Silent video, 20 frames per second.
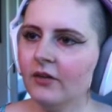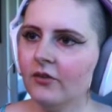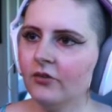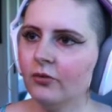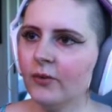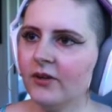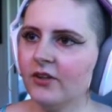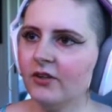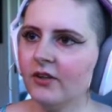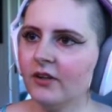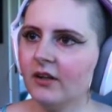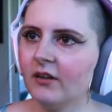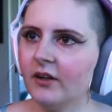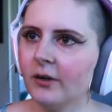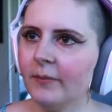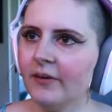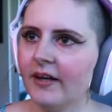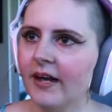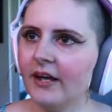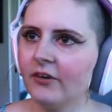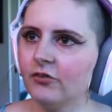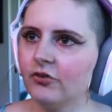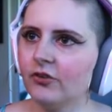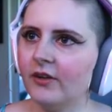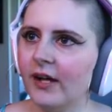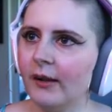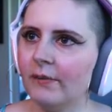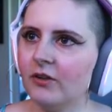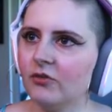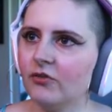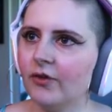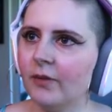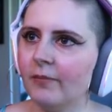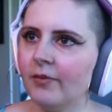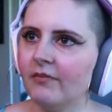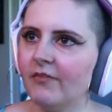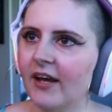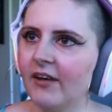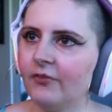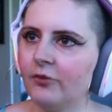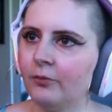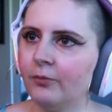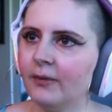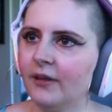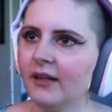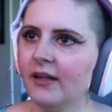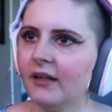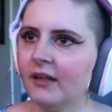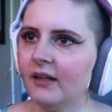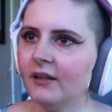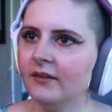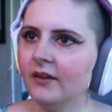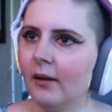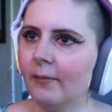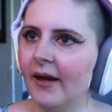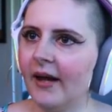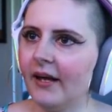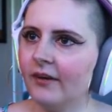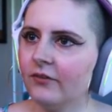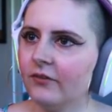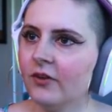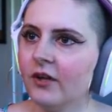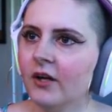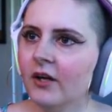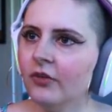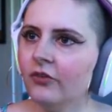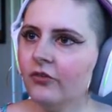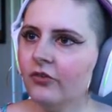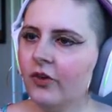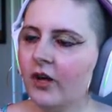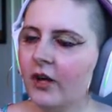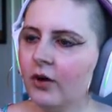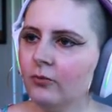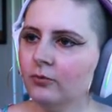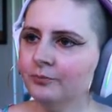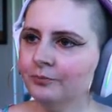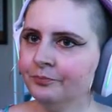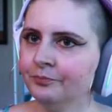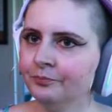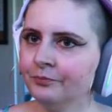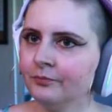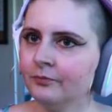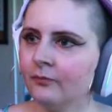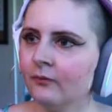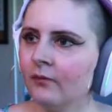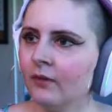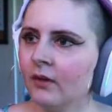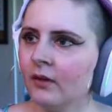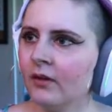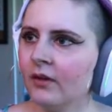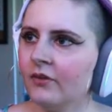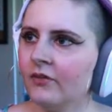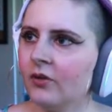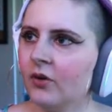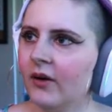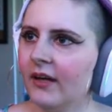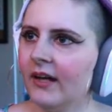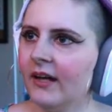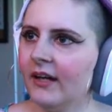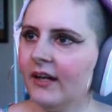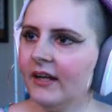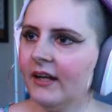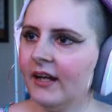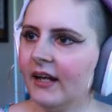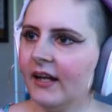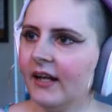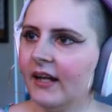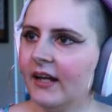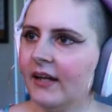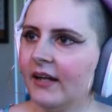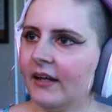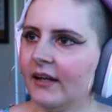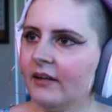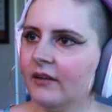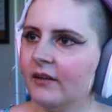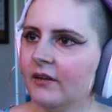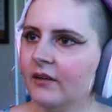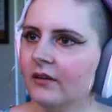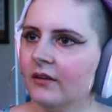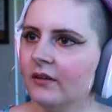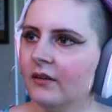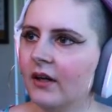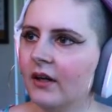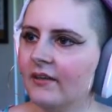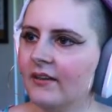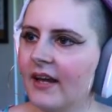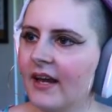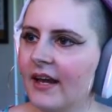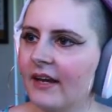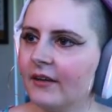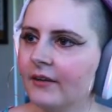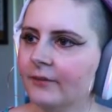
we took a little bit of extra damage from the vassal being a dumbass. So, let's go ahead and attack.